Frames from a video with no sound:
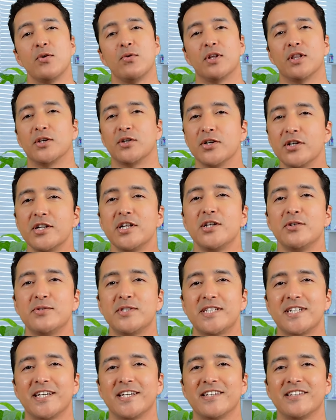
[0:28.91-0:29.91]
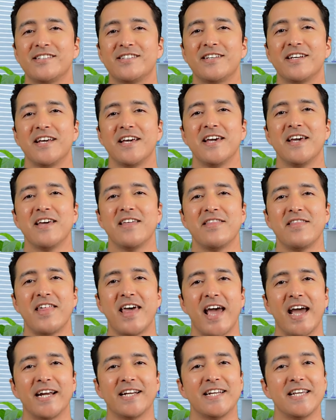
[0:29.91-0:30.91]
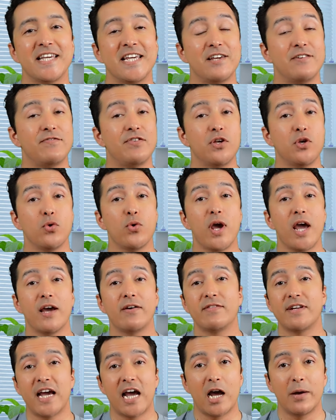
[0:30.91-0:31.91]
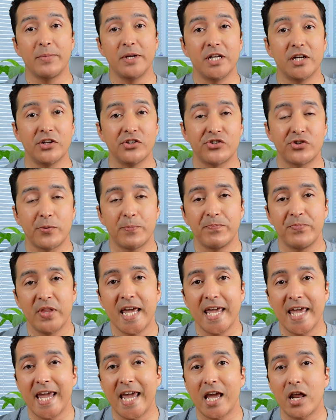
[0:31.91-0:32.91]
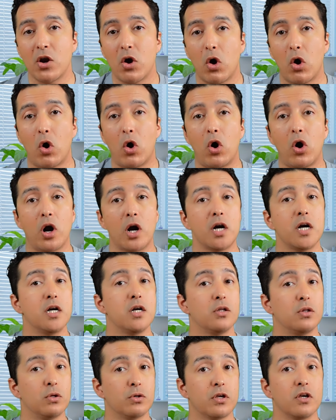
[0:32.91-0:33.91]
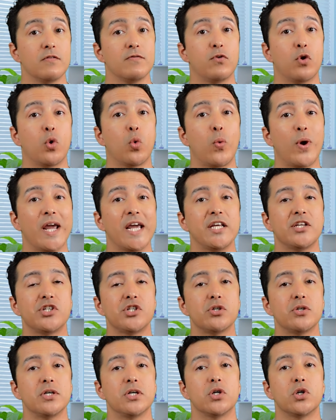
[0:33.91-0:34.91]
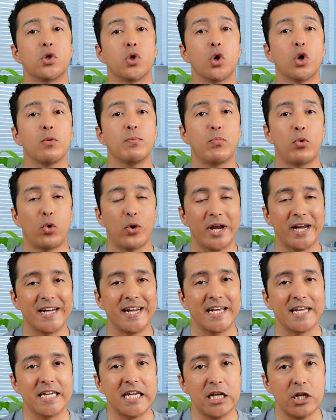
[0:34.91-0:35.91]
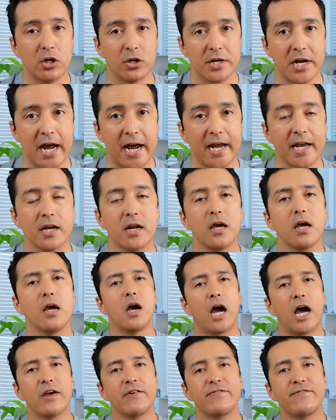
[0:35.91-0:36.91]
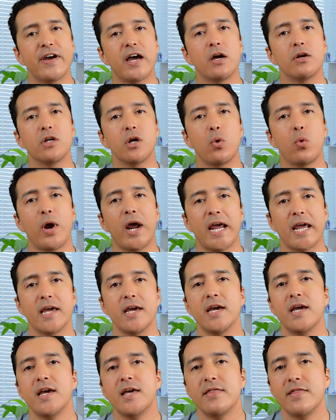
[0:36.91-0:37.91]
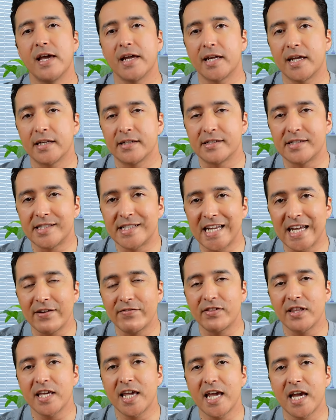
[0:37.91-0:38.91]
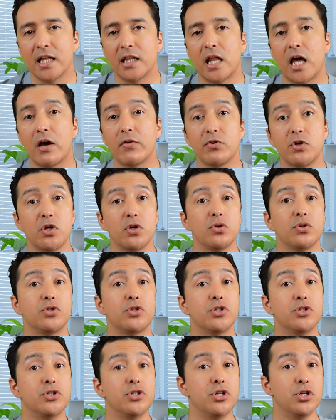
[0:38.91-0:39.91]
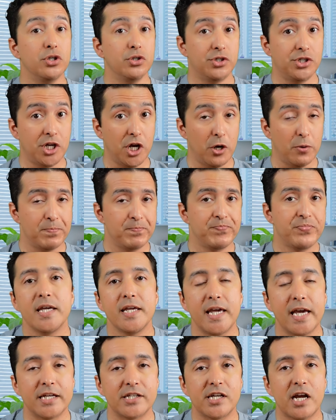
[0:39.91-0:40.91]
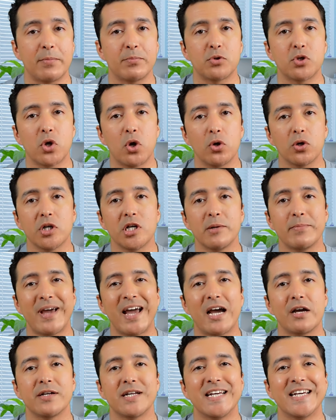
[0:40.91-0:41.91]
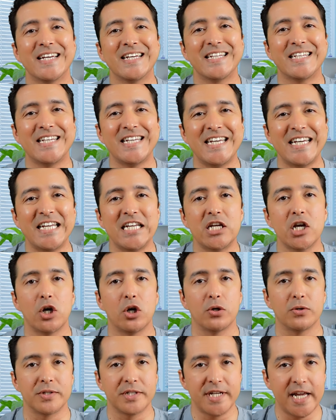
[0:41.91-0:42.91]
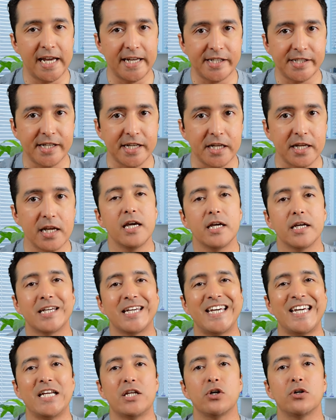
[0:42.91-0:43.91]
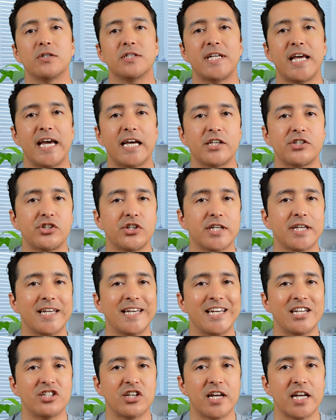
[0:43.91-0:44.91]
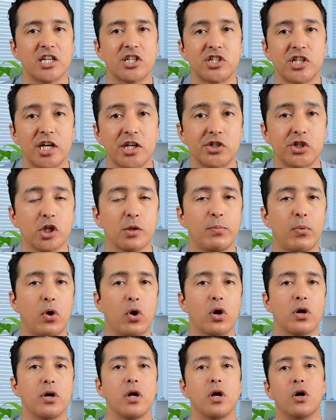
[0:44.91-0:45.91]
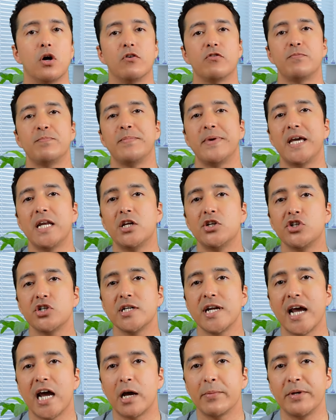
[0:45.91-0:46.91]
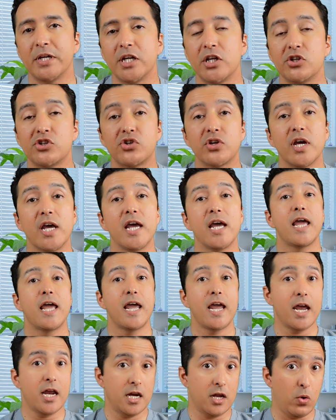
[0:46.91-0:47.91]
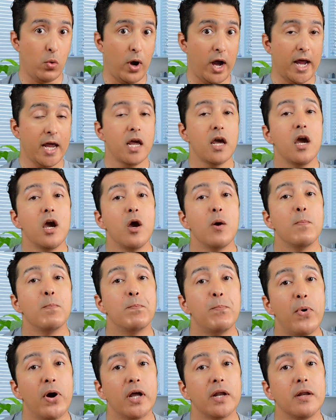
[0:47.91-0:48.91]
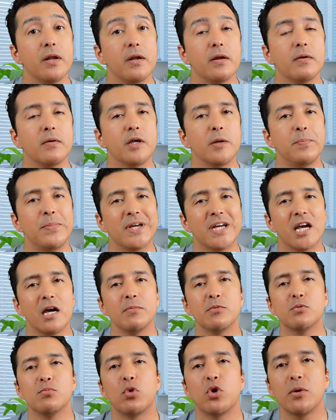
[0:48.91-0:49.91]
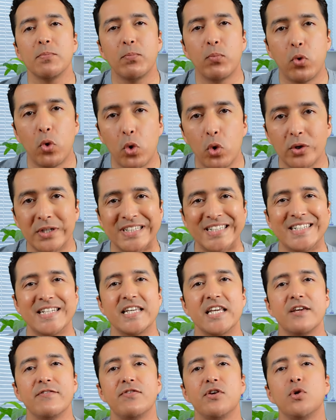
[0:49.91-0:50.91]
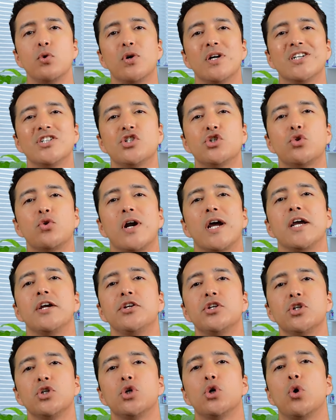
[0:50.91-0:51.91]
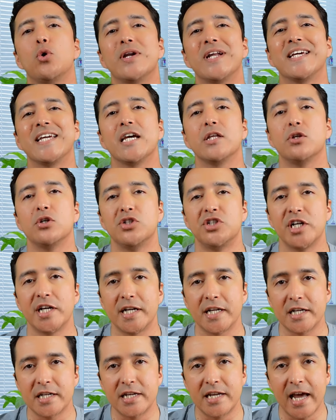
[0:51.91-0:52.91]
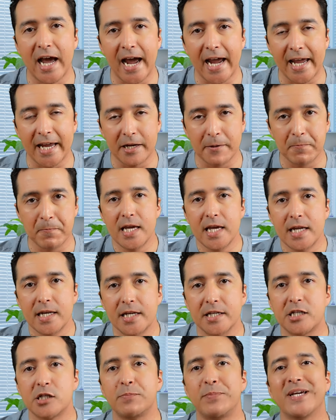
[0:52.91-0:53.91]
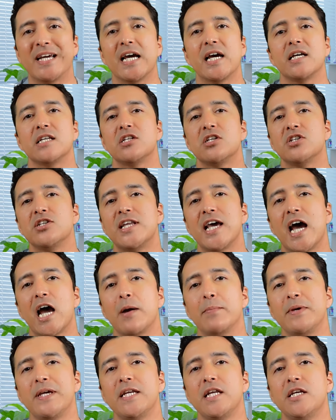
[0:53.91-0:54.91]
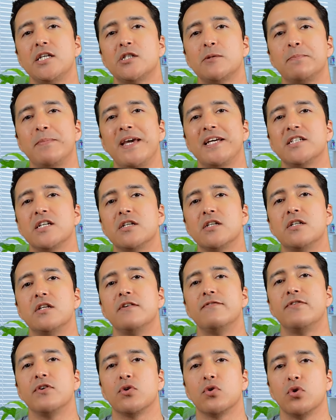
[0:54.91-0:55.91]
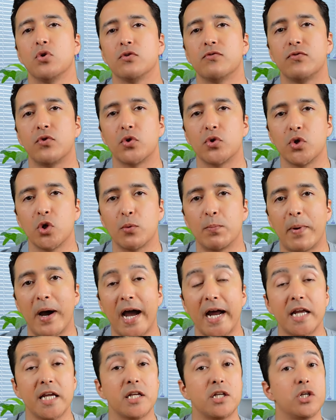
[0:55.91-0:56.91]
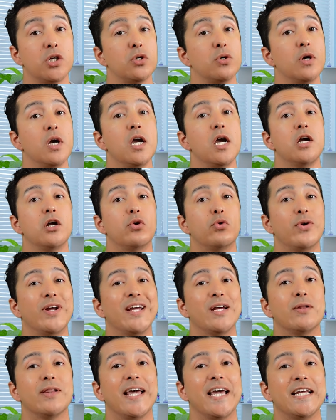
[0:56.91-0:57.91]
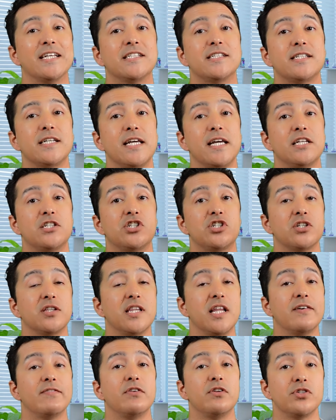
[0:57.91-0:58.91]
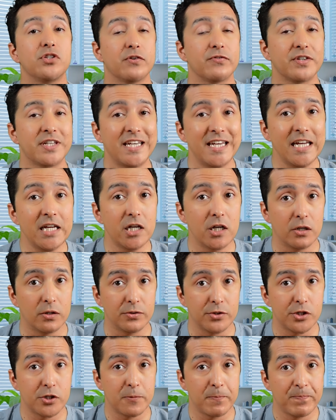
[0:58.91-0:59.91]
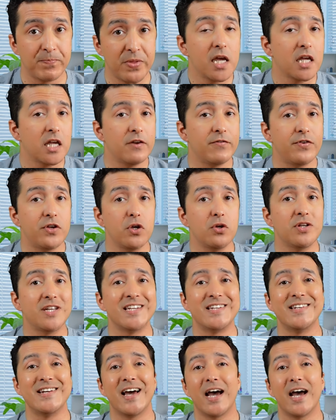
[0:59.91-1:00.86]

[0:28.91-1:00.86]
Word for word: Well, the good news is that if you have diabetes and are looking for ways to incorporate a keto diet, I found a way that can safely allow you to do so. Yes, I'm talking about ketone testing. Ketone testing is an essential part of managing diabetes anyway, but it becomes more important if you are trying to go on a ketogenic diet. This is because diabetes makes it difficult for your body to regulate its levels of ketones. If you did